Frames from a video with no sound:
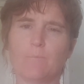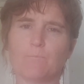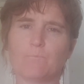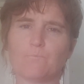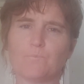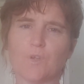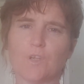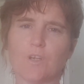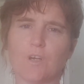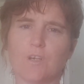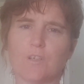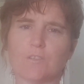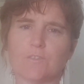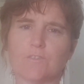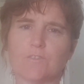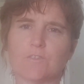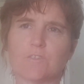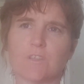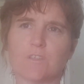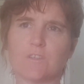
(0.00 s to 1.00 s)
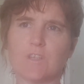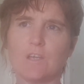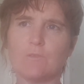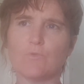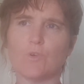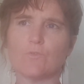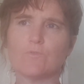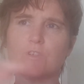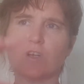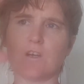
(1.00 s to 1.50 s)
because they
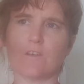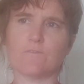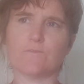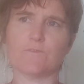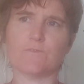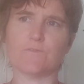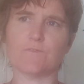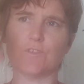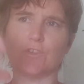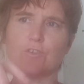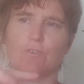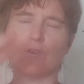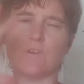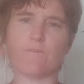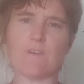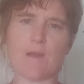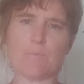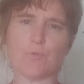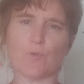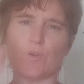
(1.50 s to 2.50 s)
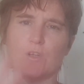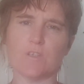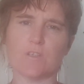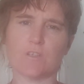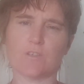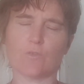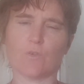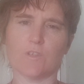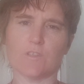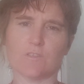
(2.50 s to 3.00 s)
won't have,
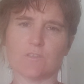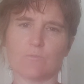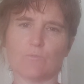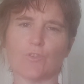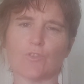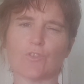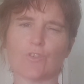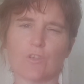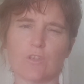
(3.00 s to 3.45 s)
evaporated quite so much.